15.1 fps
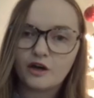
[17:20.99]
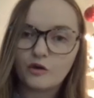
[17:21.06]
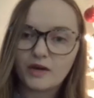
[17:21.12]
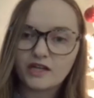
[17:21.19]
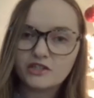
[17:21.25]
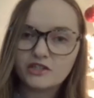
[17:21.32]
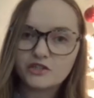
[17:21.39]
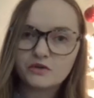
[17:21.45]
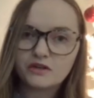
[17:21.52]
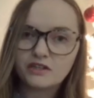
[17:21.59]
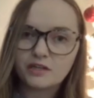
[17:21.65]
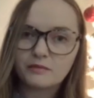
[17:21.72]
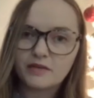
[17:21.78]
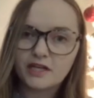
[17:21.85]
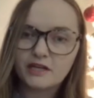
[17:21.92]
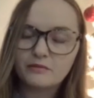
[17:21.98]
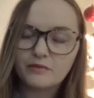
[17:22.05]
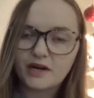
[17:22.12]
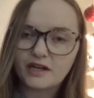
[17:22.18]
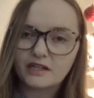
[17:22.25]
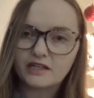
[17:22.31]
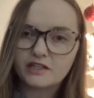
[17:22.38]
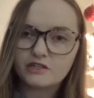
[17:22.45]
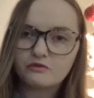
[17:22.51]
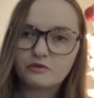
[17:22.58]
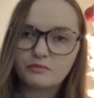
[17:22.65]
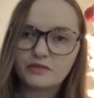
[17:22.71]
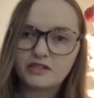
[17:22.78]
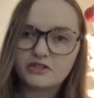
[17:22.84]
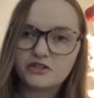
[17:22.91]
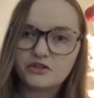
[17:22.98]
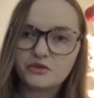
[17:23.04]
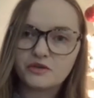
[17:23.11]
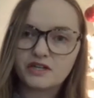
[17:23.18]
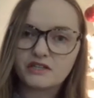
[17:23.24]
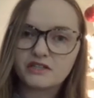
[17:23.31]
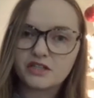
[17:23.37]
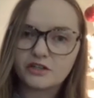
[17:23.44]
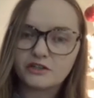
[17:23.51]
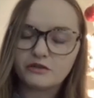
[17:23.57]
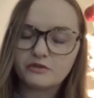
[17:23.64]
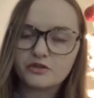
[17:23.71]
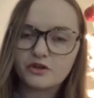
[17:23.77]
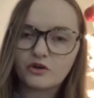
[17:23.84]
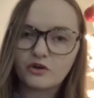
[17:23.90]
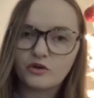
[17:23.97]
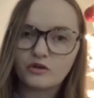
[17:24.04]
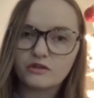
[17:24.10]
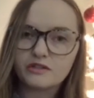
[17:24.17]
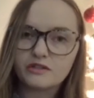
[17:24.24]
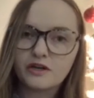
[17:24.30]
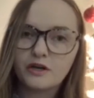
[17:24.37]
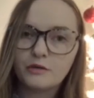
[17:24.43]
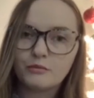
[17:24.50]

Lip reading: A way to eliminate bias would be to continue to hold